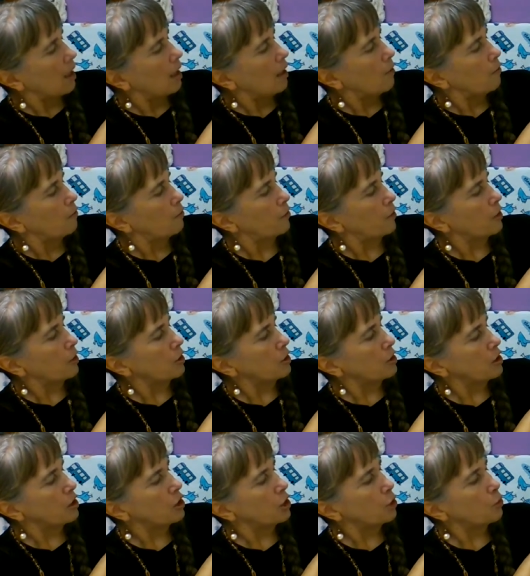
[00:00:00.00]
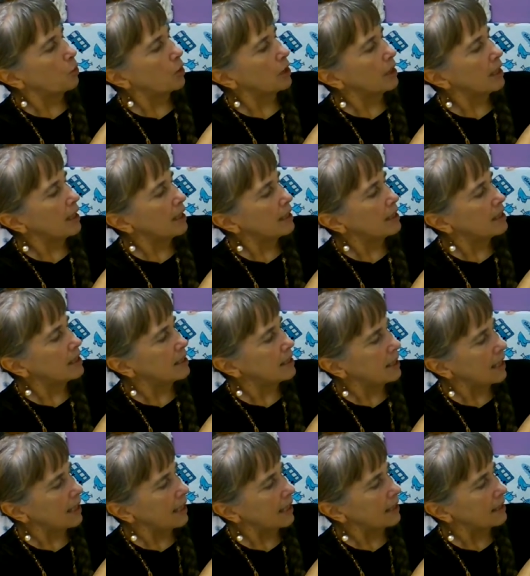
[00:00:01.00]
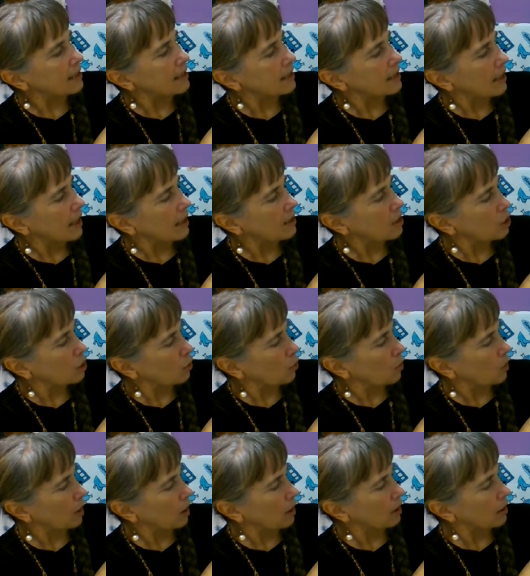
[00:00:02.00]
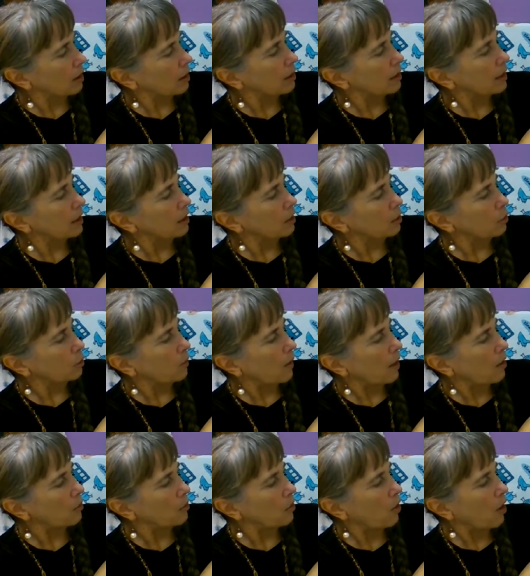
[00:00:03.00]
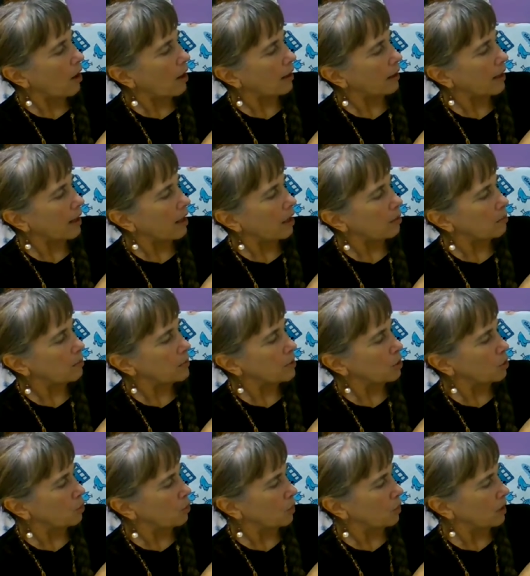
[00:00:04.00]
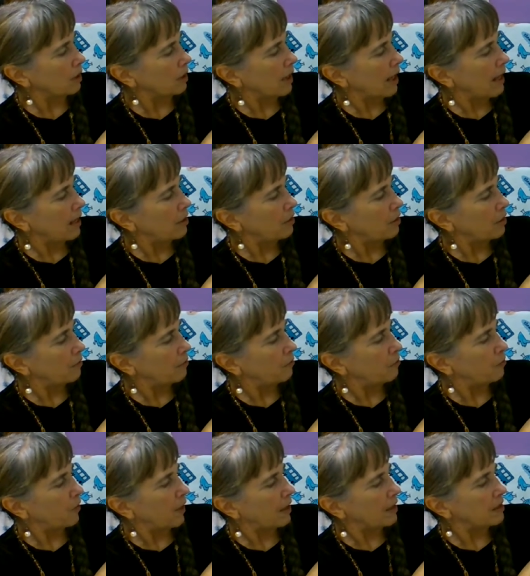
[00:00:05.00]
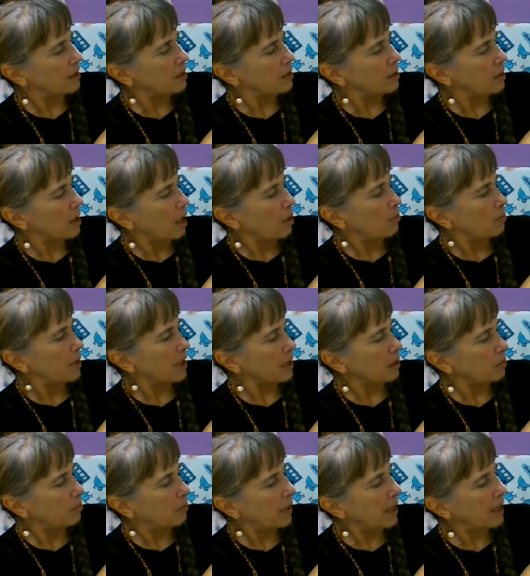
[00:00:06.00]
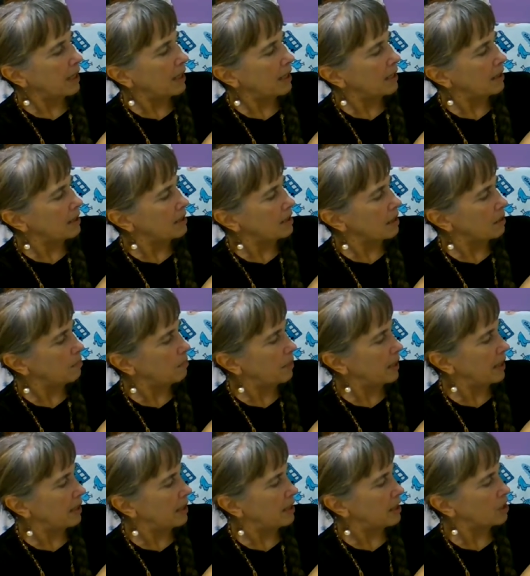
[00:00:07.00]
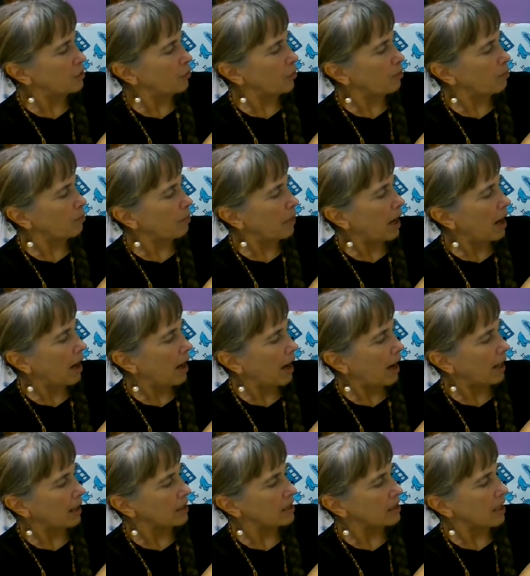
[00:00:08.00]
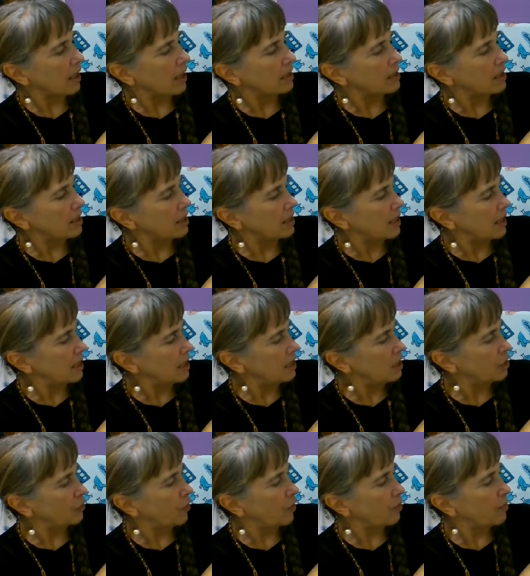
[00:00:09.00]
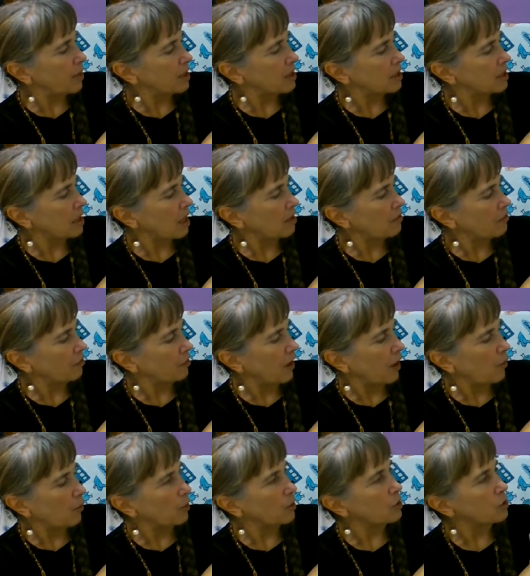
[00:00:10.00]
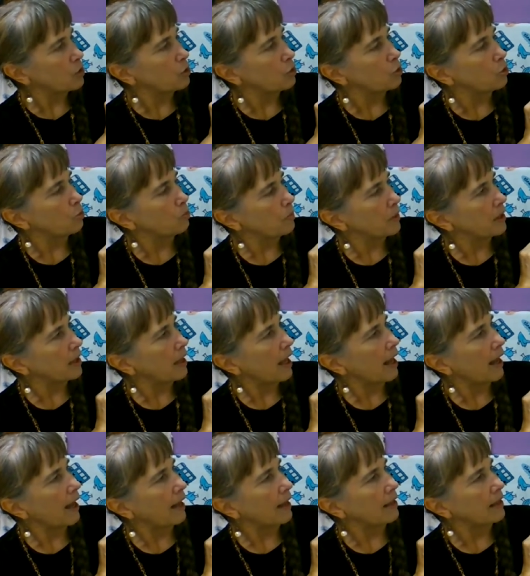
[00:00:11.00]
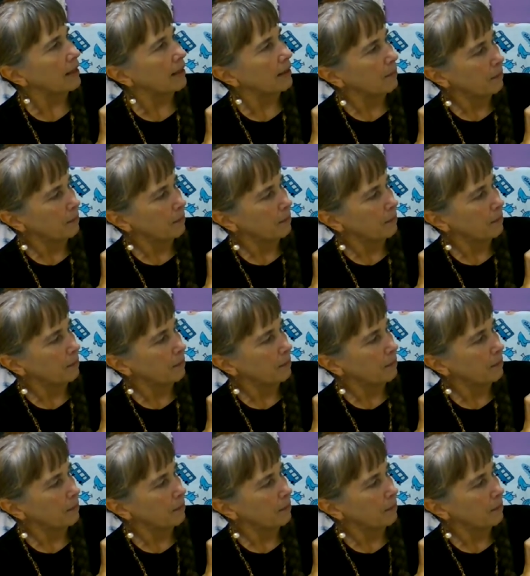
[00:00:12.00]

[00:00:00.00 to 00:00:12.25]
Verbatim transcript: First, you will need seeds, said Squirrel. Little Groundhog helped Squirrel and her friends Pick beans and peas from pods and seeds from a sunflower's drooping head.